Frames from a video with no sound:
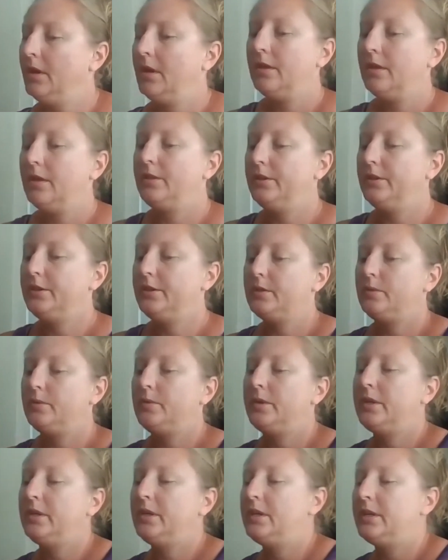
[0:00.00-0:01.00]
This
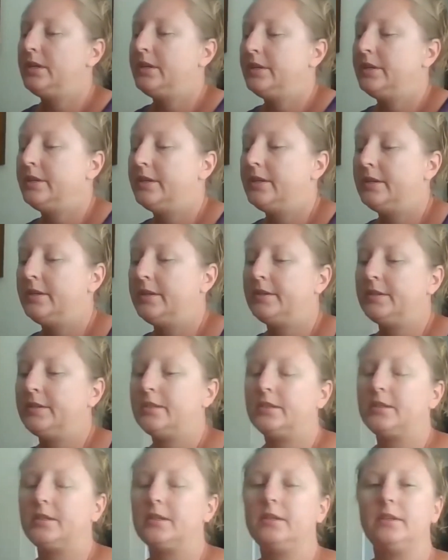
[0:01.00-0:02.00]
one
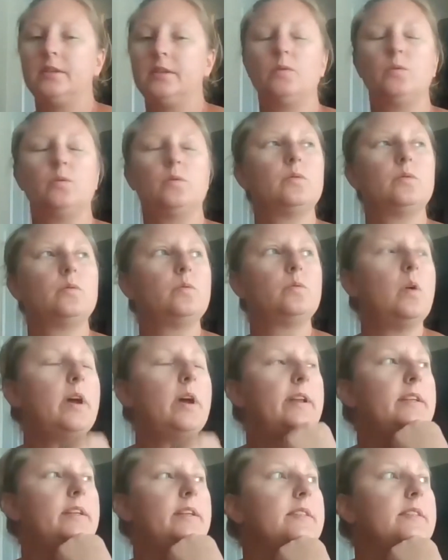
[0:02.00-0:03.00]
is, what
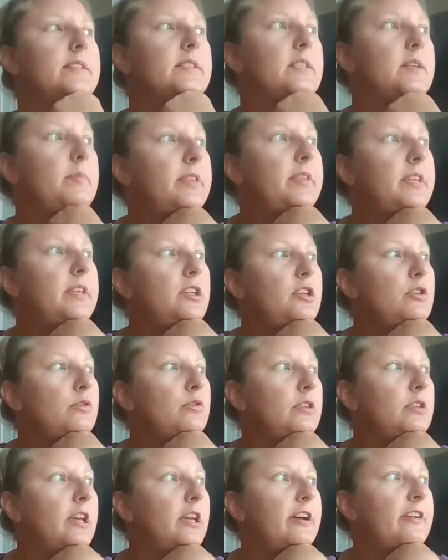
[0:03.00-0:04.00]
is something you
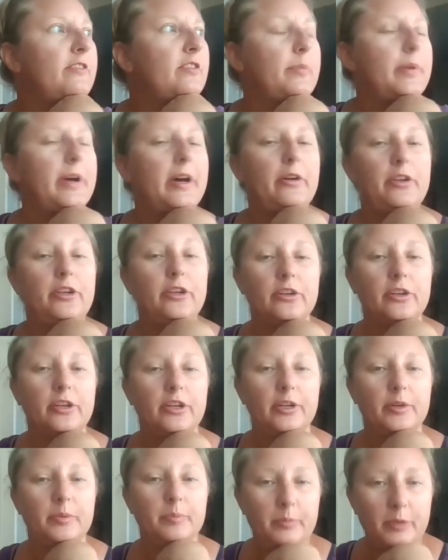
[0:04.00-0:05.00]
love about your
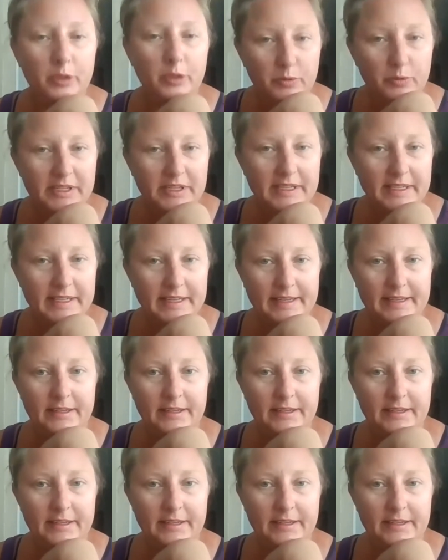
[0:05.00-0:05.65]
community?